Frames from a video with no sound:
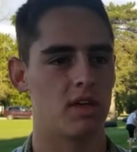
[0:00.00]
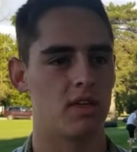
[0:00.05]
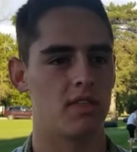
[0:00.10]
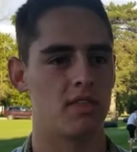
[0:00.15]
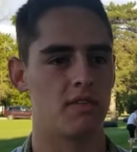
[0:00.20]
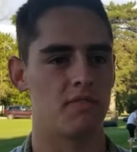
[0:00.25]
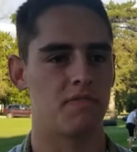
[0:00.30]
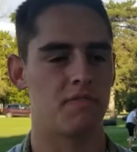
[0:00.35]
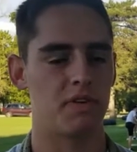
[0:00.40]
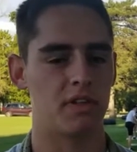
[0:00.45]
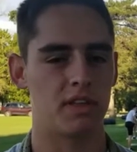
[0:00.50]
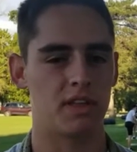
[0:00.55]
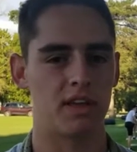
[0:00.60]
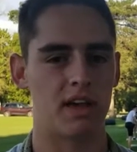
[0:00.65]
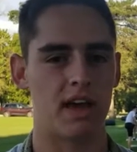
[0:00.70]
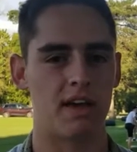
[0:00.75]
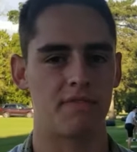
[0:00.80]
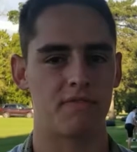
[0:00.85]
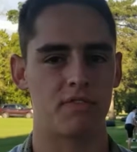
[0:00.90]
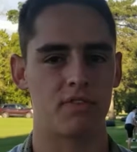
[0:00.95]
the feeling
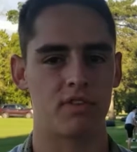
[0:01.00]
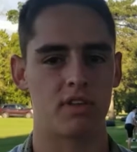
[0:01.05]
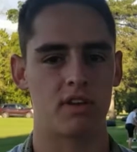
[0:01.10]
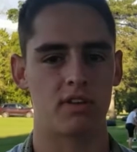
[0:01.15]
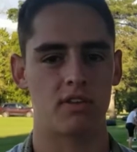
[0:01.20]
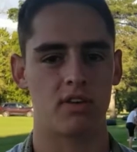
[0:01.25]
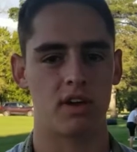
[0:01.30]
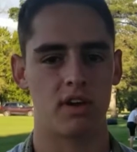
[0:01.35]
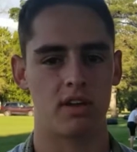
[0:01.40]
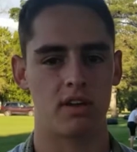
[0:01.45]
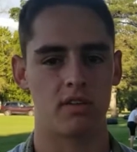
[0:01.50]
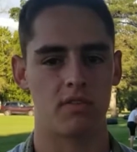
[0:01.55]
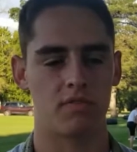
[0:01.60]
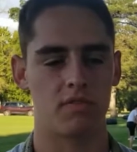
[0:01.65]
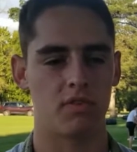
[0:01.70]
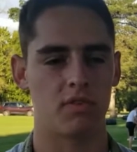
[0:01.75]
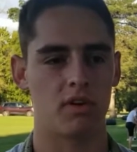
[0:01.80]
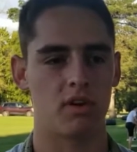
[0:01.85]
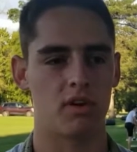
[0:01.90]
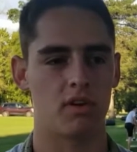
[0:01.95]
after that you get of
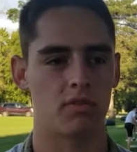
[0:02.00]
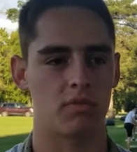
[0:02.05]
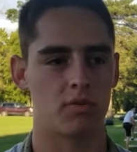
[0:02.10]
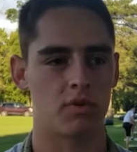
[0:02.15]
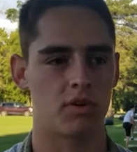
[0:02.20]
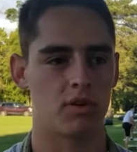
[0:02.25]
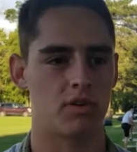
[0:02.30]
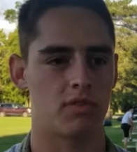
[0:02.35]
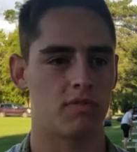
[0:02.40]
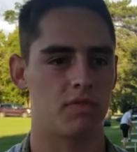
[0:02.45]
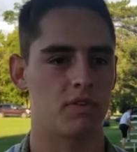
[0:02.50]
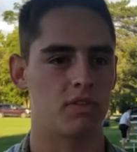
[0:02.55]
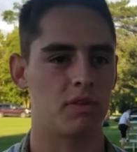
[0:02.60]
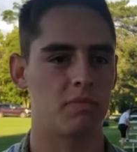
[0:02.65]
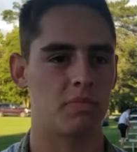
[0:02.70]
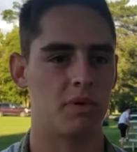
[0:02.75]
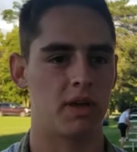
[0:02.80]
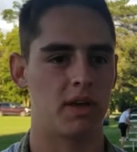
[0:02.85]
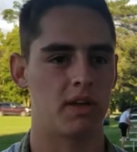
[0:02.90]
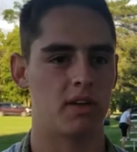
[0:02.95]
all the hard work, of all the
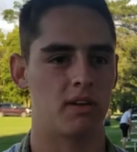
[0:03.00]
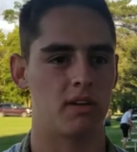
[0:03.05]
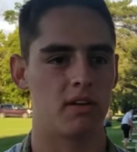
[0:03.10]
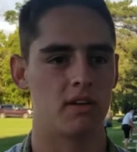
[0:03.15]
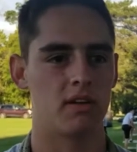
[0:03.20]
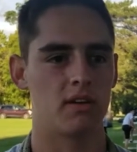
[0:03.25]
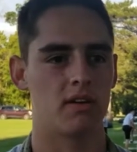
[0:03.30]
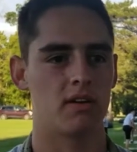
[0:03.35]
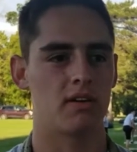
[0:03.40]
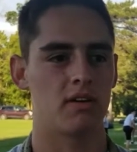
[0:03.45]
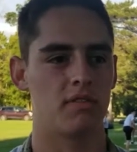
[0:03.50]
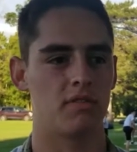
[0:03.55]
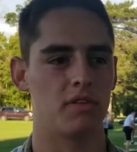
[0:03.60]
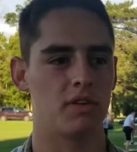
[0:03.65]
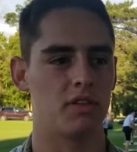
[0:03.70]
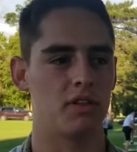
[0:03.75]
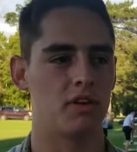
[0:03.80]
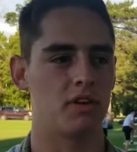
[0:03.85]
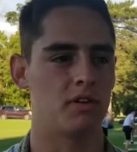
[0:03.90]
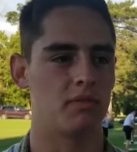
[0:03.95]
pain, of all
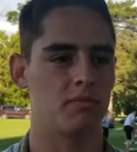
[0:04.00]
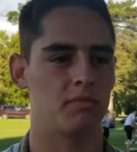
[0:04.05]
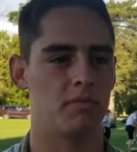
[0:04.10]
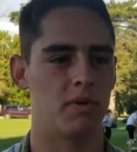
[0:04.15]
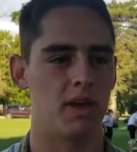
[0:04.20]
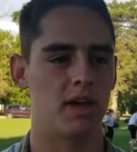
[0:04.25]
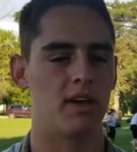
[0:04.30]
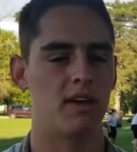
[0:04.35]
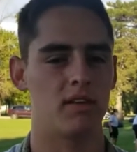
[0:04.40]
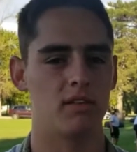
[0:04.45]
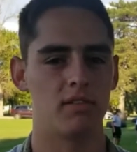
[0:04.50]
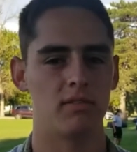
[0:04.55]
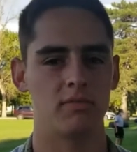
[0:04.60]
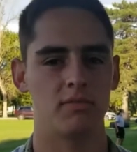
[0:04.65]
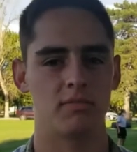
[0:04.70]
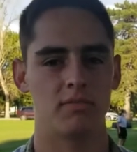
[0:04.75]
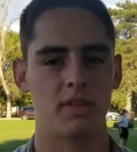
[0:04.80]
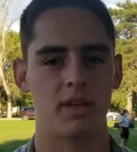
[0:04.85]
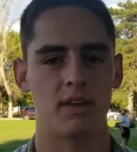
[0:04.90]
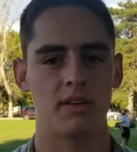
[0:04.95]
the hell
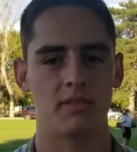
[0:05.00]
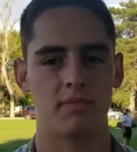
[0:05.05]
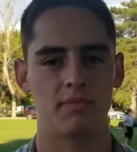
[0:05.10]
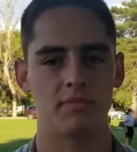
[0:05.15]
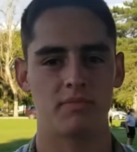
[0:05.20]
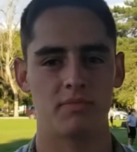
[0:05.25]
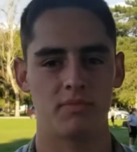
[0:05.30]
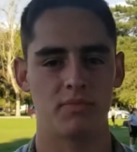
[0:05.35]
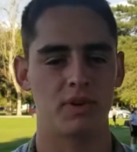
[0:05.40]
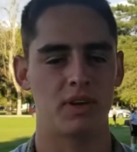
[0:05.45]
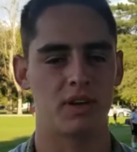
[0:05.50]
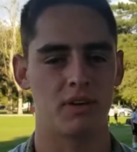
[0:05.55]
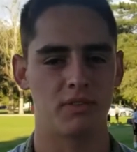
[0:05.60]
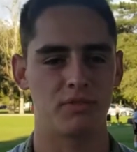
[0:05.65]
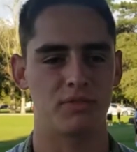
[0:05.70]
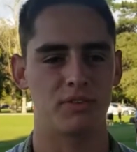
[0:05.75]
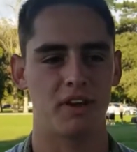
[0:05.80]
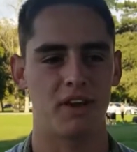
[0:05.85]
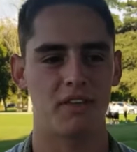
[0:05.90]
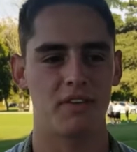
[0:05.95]
that we go
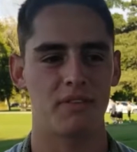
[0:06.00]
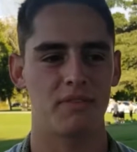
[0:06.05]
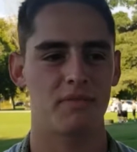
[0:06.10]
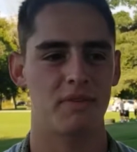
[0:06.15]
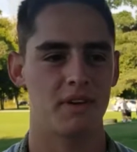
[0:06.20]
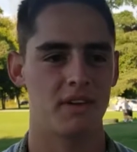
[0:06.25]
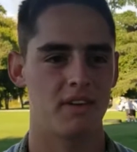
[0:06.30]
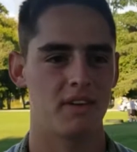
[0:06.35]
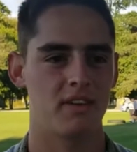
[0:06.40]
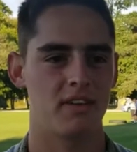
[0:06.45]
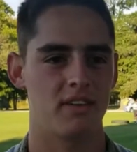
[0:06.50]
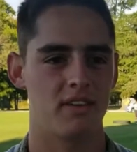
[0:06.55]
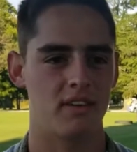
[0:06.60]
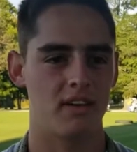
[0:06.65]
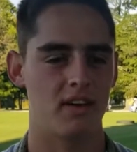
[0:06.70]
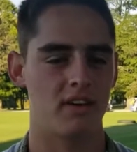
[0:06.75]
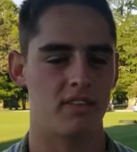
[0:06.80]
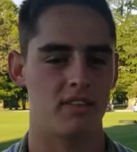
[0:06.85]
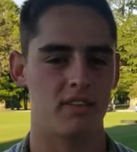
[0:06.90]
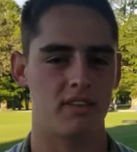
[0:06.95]
together,
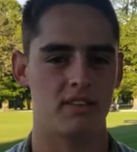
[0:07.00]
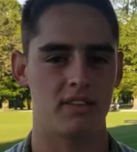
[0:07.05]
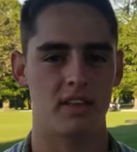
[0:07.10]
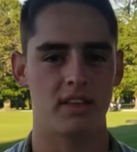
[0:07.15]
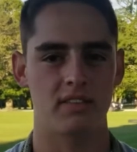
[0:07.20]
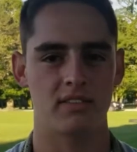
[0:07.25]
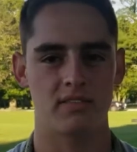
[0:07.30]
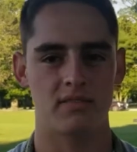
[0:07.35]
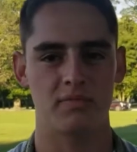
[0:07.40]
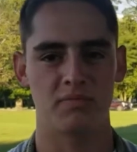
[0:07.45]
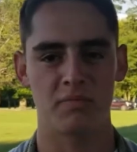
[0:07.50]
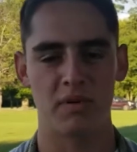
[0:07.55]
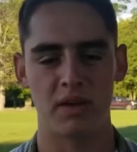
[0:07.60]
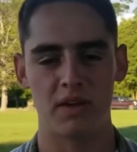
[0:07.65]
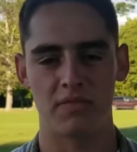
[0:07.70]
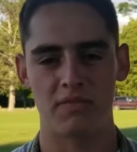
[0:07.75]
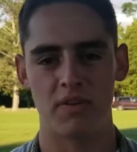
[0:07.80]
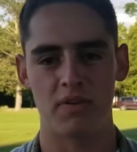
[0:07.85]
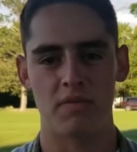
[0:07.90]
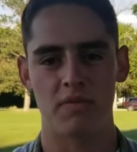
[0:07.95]
I think that's my
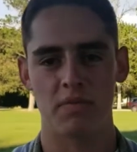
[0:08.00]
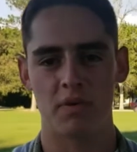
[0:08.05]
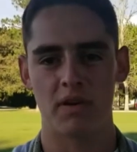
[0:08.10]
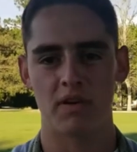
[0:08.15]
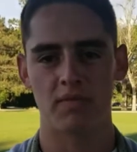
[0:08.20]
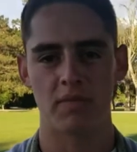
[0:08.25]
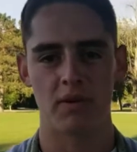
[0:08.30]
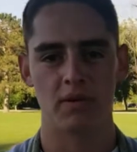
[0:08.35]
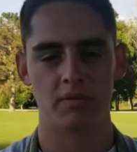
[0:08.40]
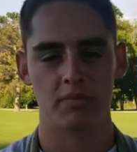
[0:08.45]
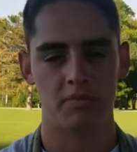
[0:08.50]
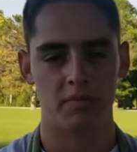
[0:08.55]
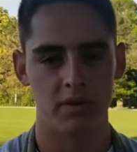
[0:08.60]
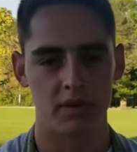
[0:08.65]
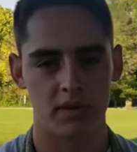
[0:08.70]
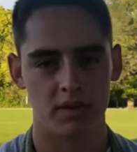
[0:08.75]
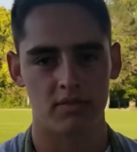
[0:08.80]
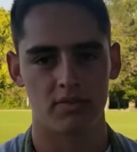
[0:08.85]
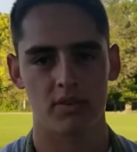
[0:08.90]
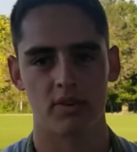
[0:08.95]
favorite part about being
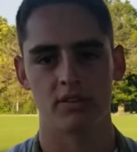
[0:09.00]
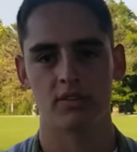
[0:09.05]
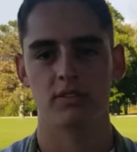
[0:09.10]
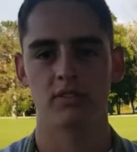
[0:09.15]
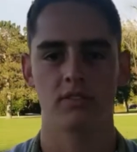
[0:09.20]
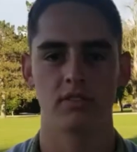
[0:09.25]
in Raiders.